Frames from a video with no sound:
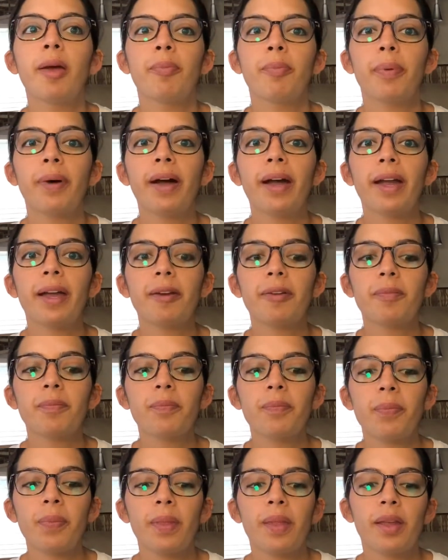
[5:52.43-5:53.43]
but
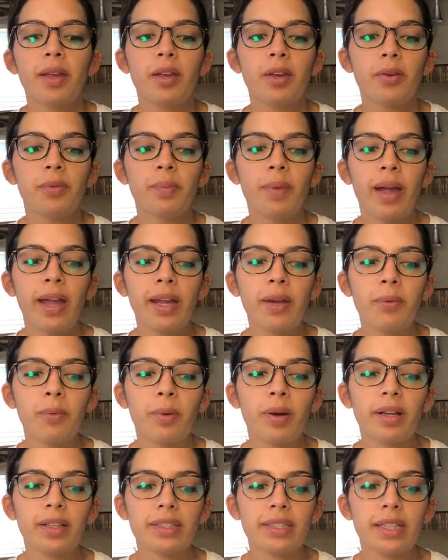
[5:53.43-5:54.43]
you might
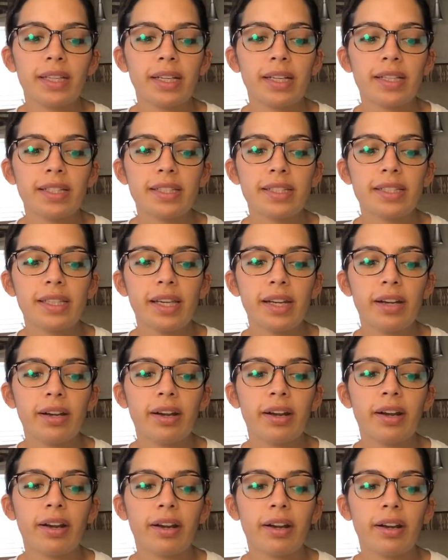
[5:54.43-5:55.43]
want to
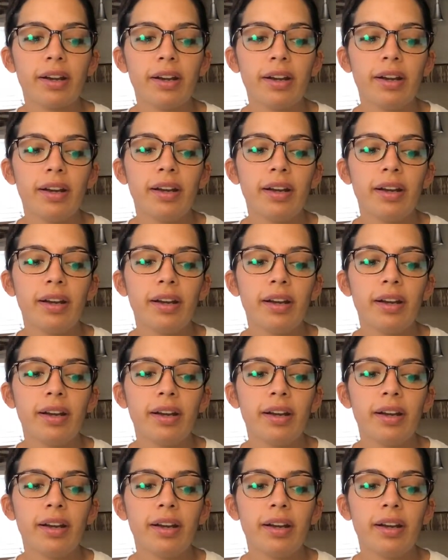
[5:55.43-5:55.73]
consider